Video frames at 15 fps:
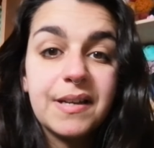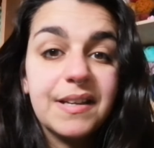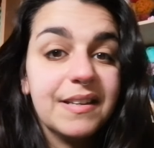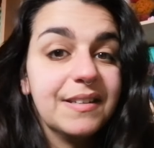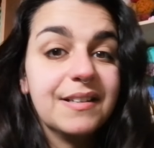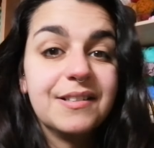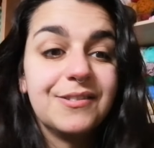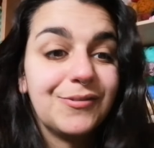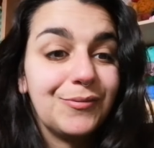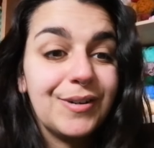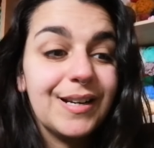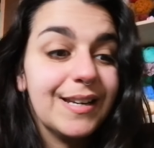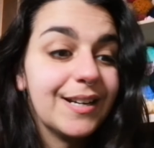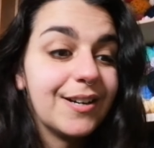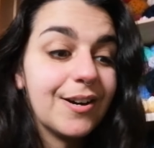and I
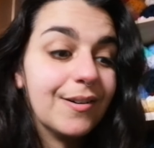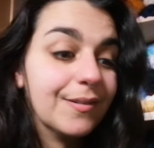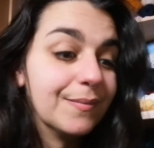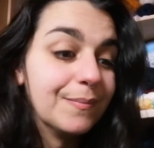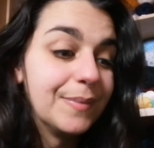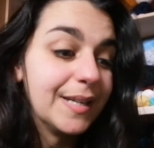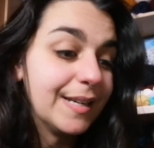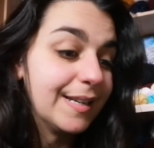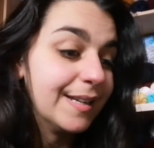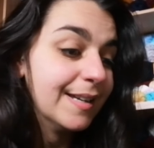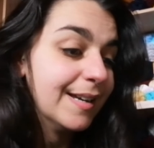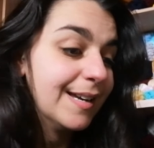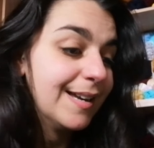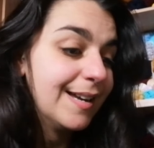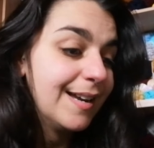really can't be